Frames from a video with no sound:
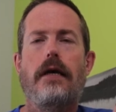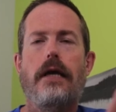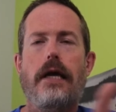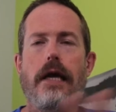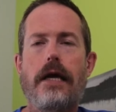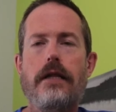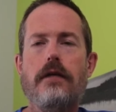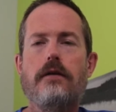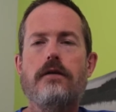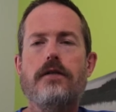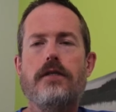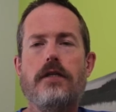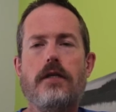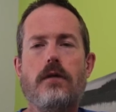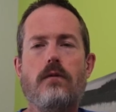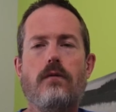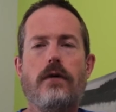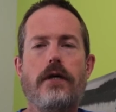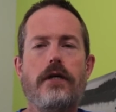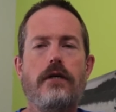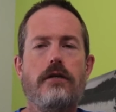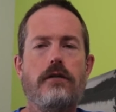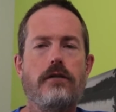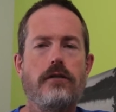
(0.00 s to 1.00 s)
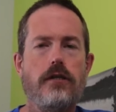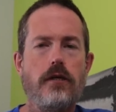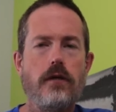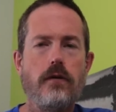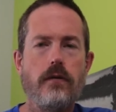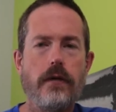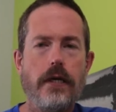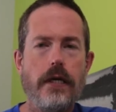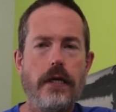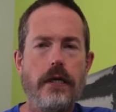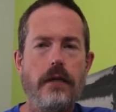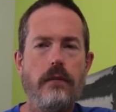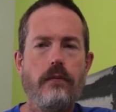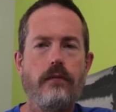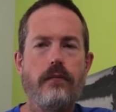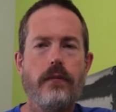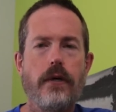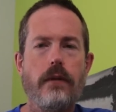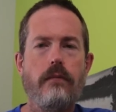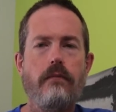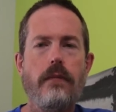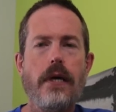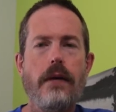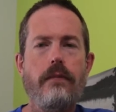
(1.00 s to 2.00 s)
interested in what you're doing,
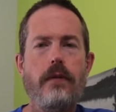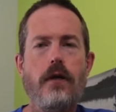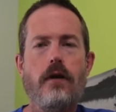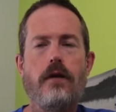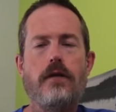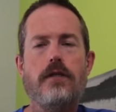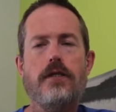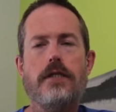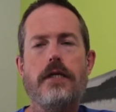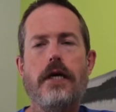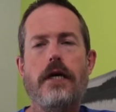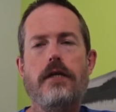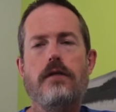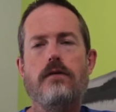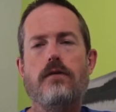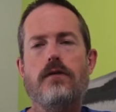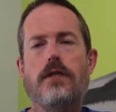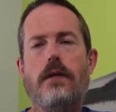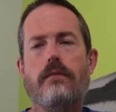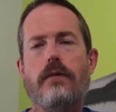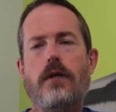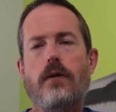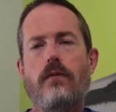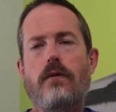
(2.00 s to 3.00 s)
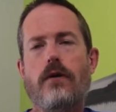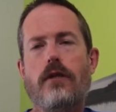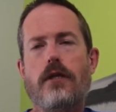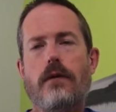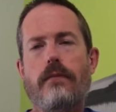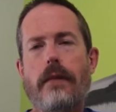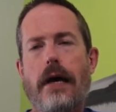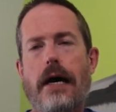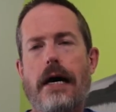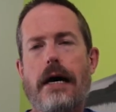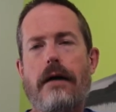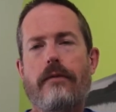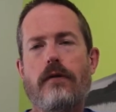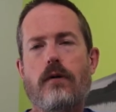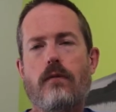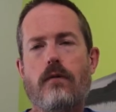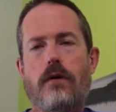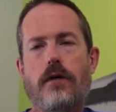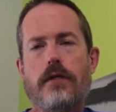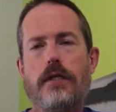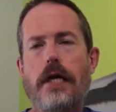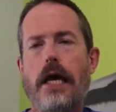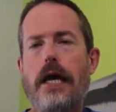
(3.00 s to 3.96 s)
but maybe you can schedule something with them afterwards.